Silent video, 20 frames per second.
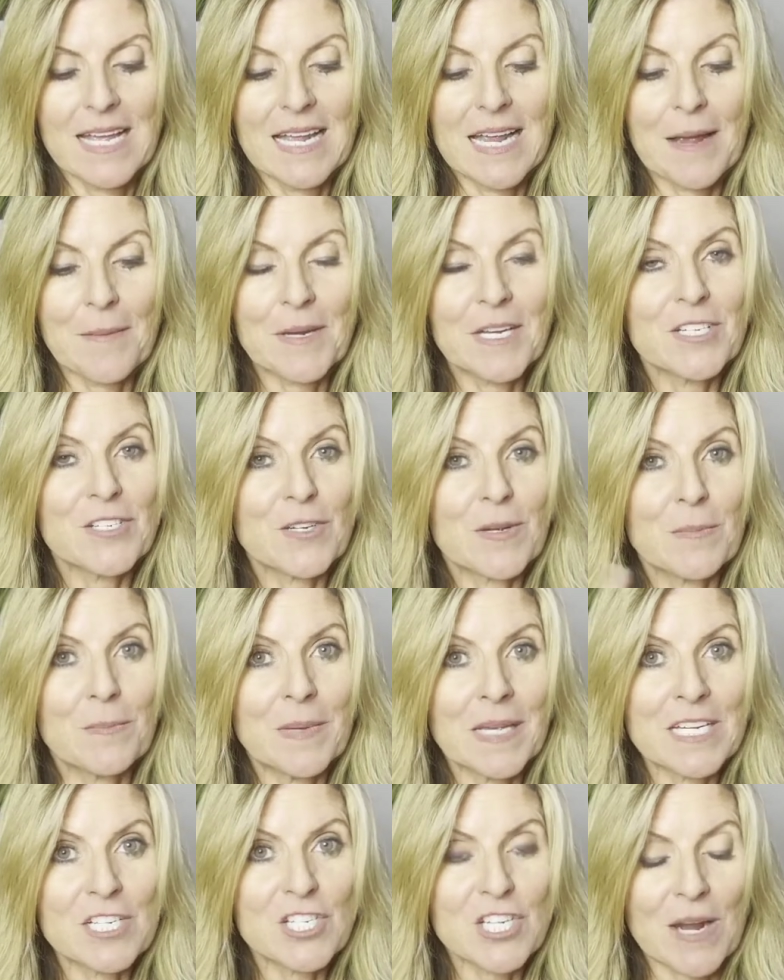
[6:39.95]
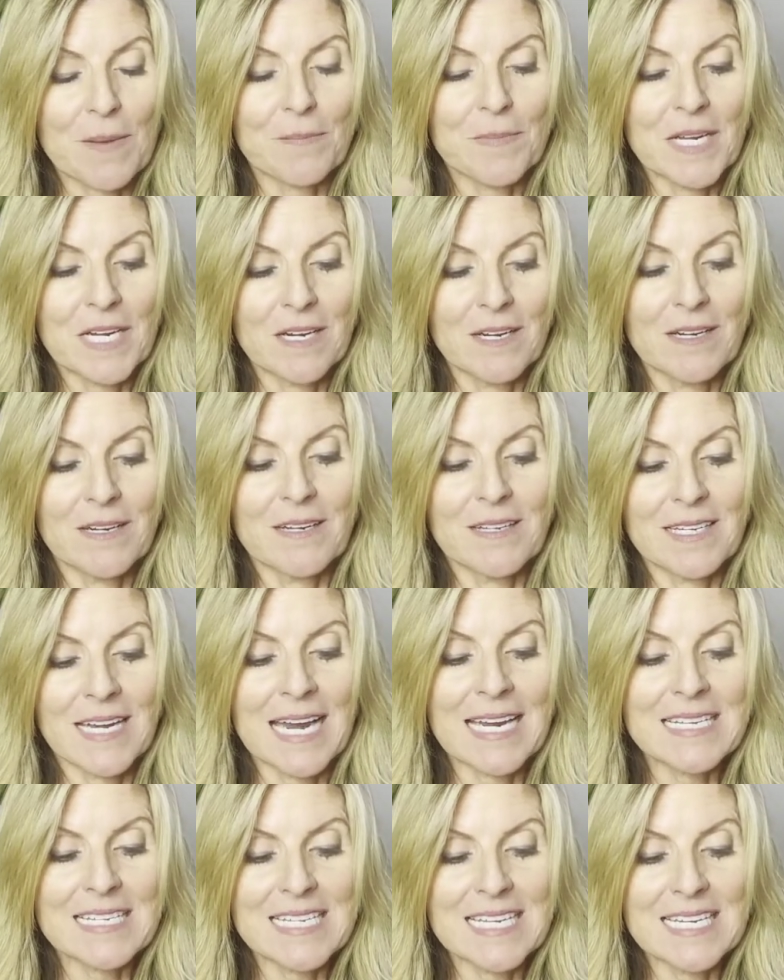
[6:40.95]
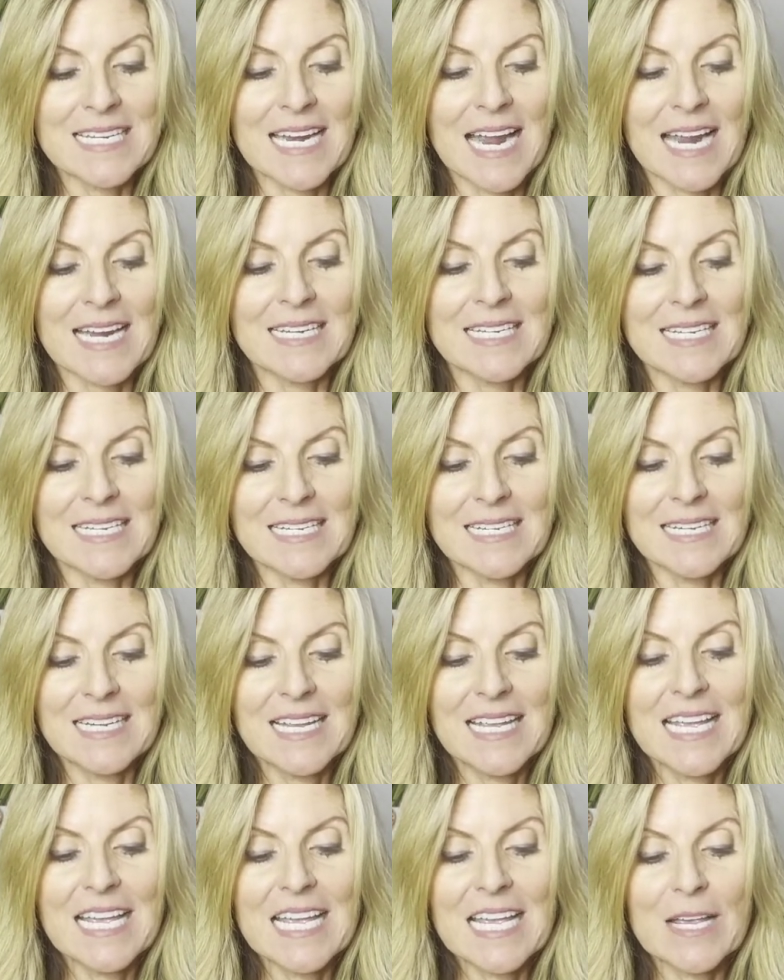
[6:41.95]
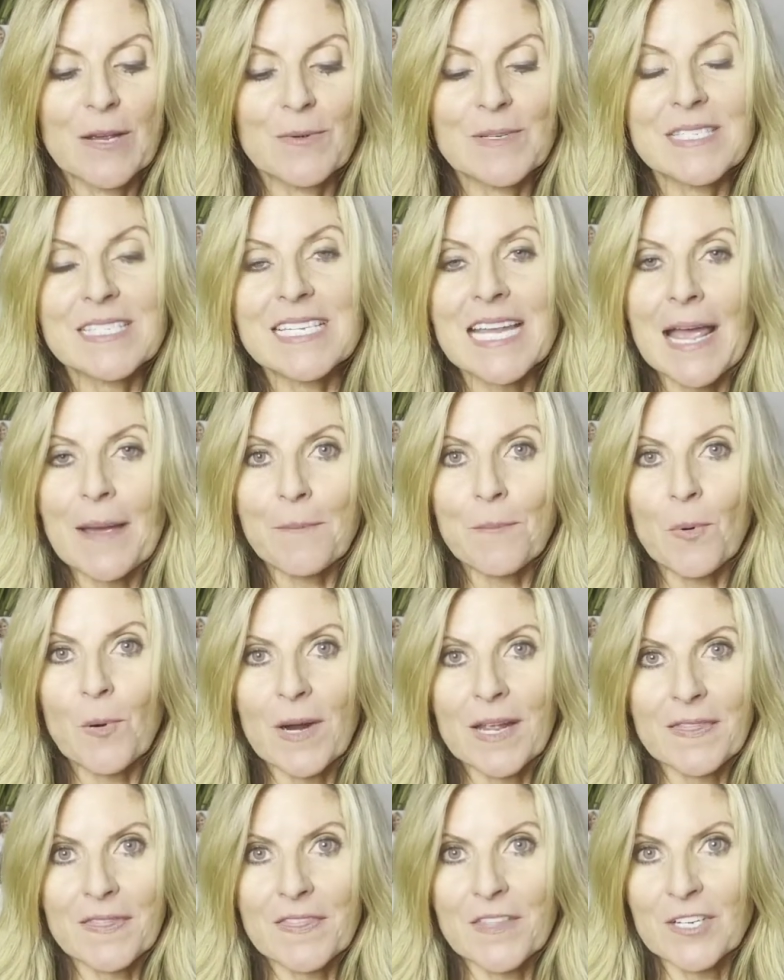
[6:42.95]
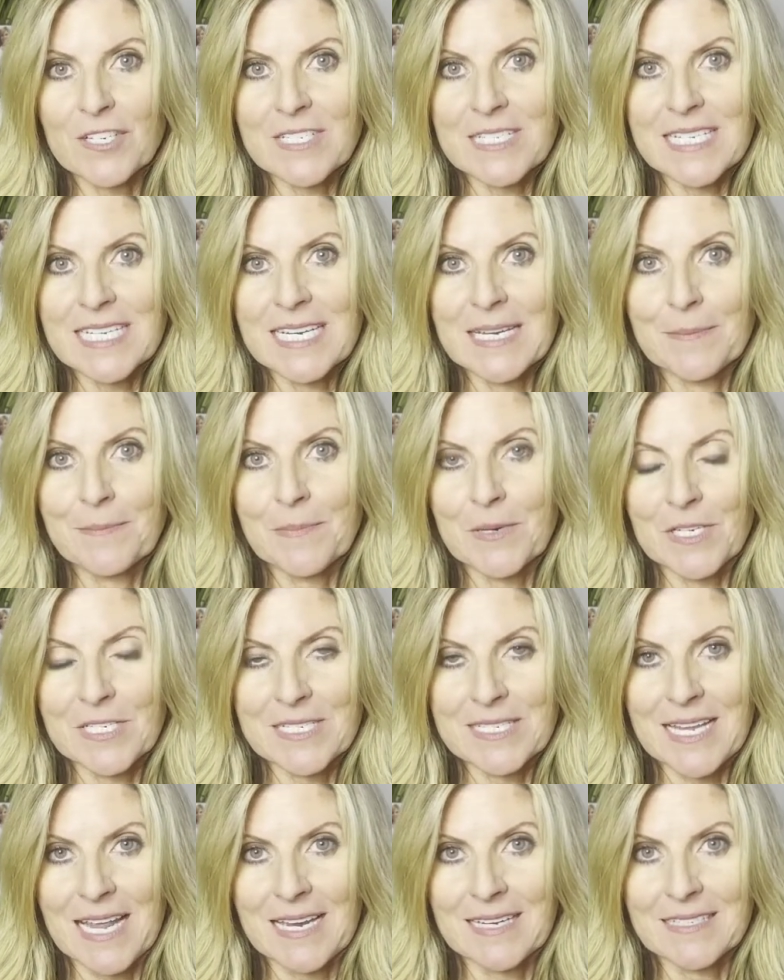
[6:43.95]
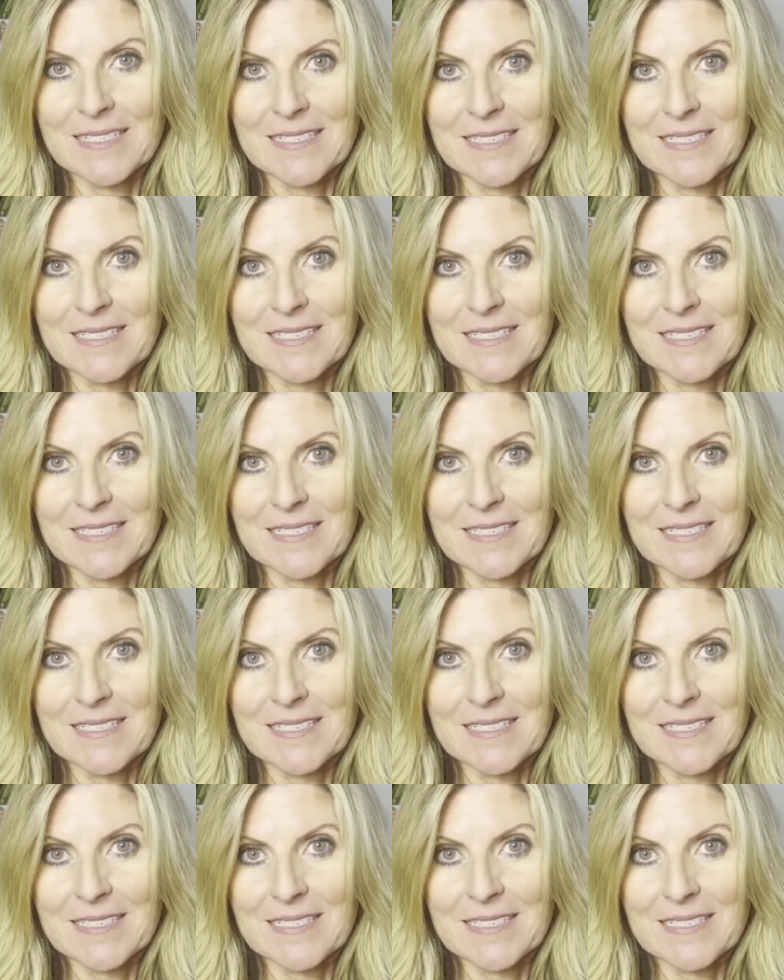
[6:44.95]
I'm gonna do a big jump here. 1990, it was 10.13%.